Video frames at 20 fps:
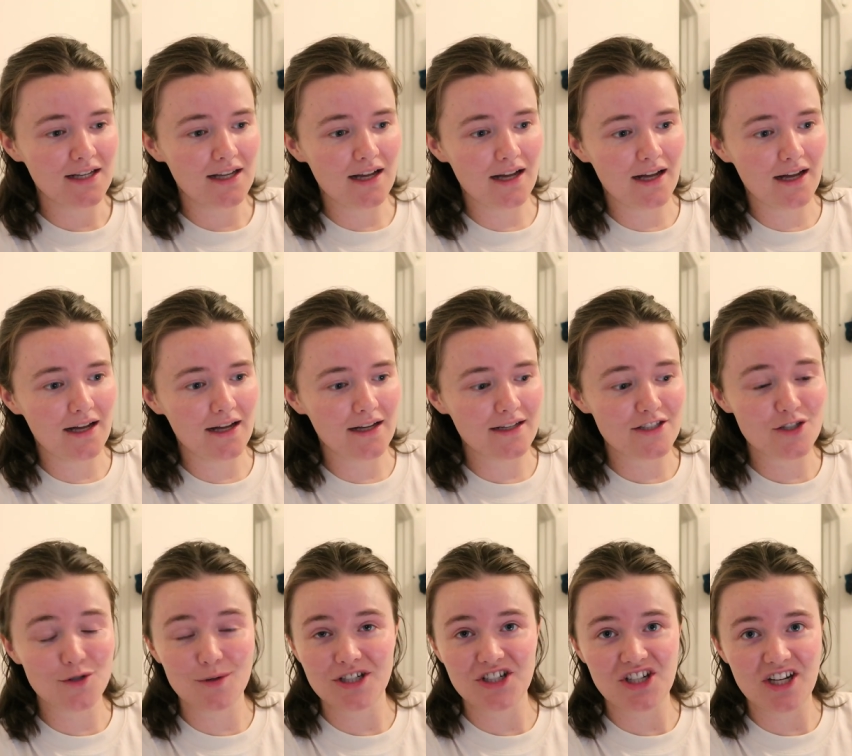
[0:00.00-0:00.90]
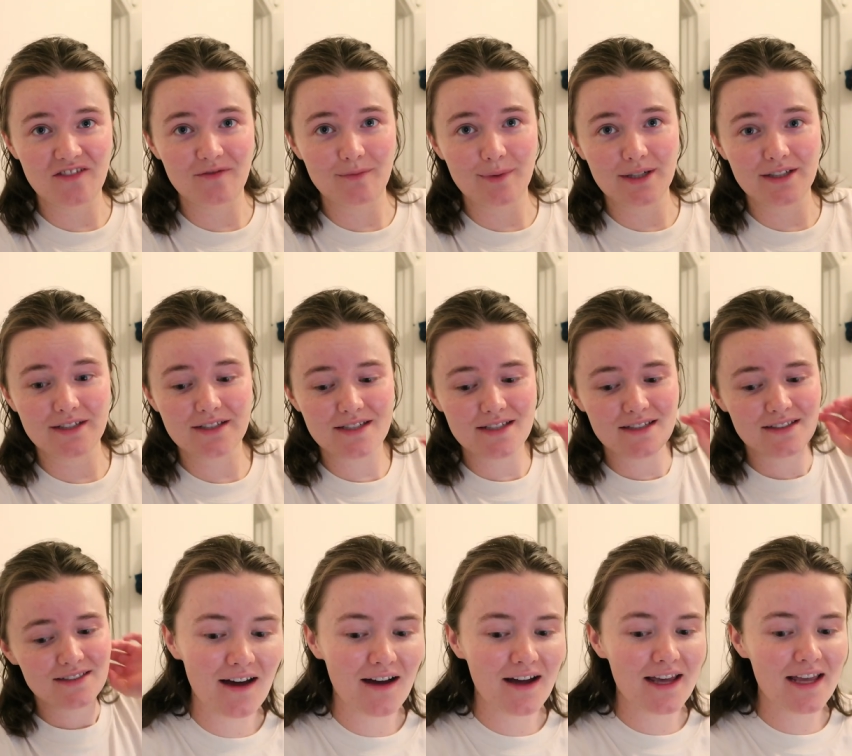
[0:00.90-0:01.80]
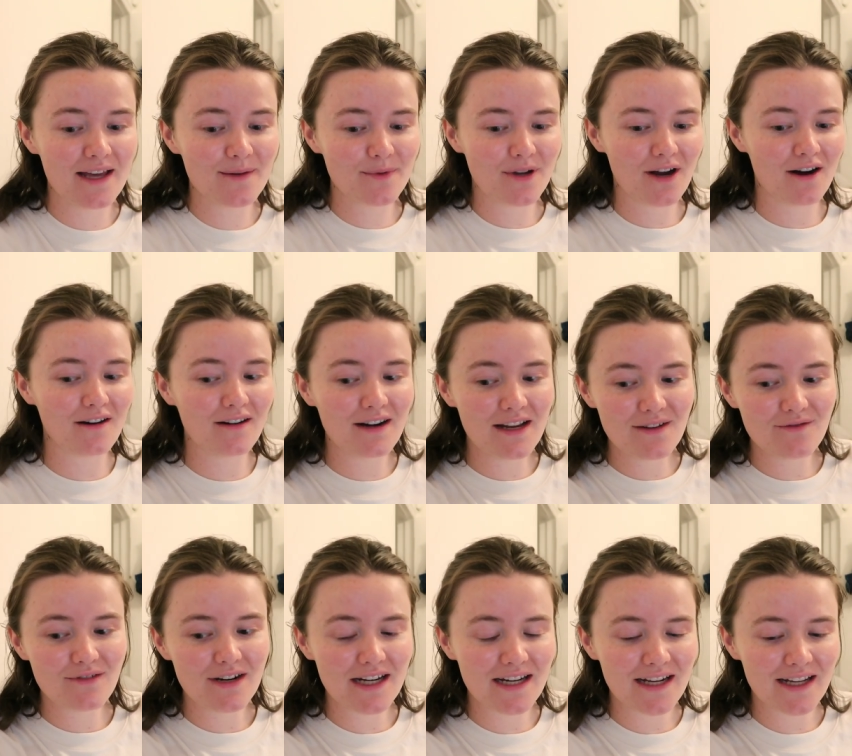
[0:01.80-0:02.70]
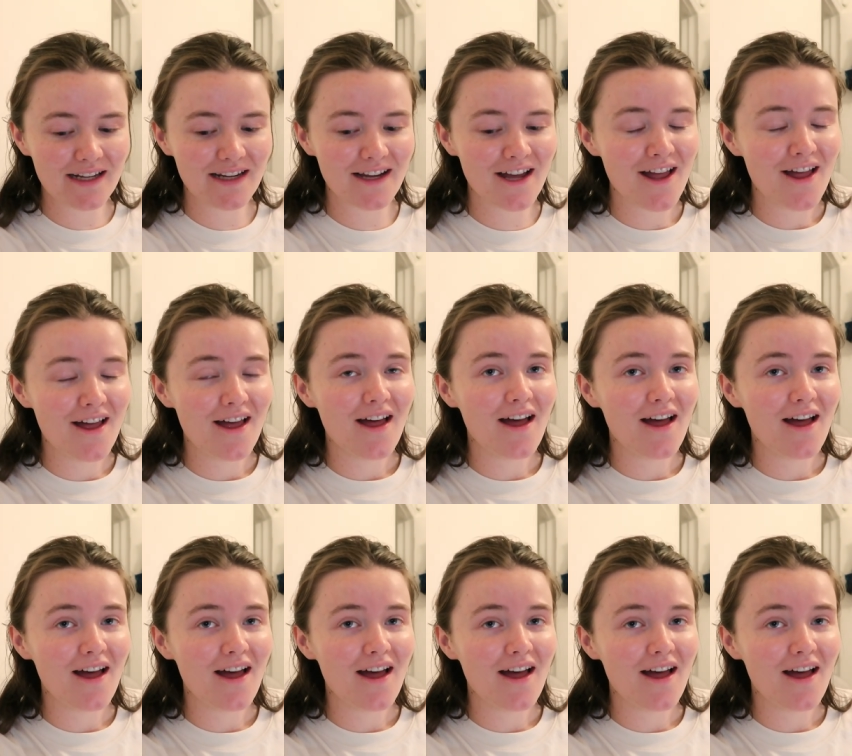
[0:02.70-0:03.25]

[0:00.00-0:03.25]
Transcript: To achievement. I am currently reading